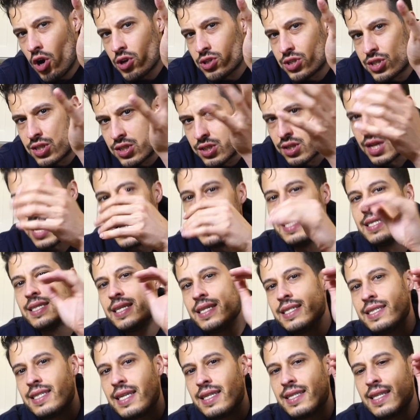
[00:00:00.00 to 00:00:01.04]

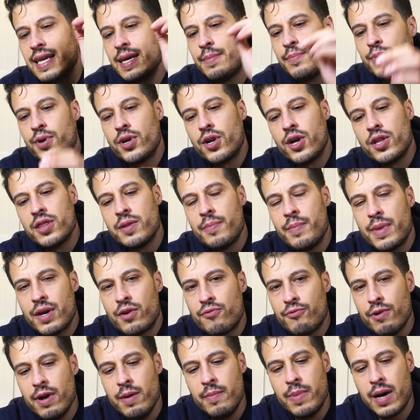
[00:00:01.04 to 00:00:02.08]
slices that they put on the
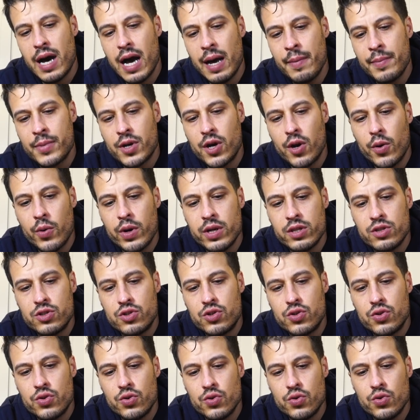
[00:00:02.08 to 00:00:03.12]
McRib, I'm going
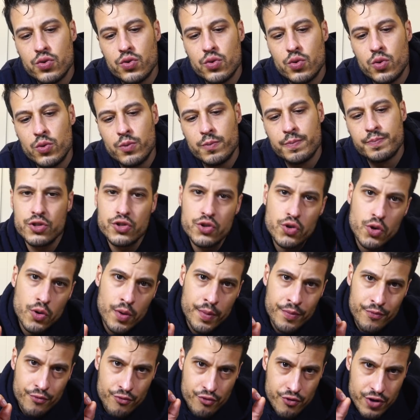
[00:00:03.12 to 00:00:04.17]
to do
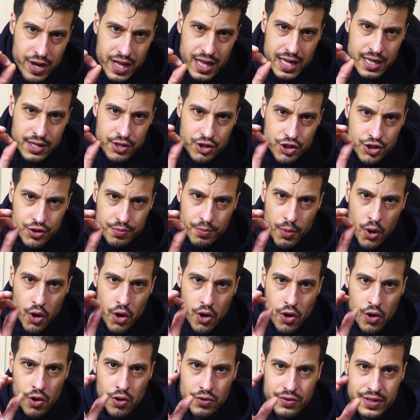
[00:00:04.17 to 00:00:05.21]
them really
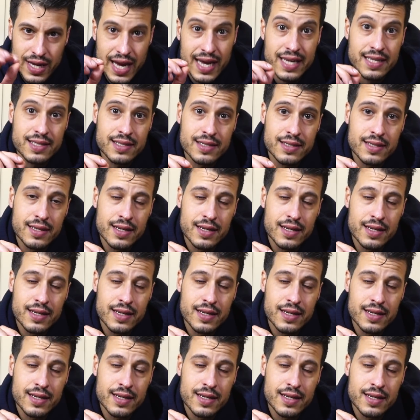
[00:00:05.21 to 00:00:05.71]
small dice.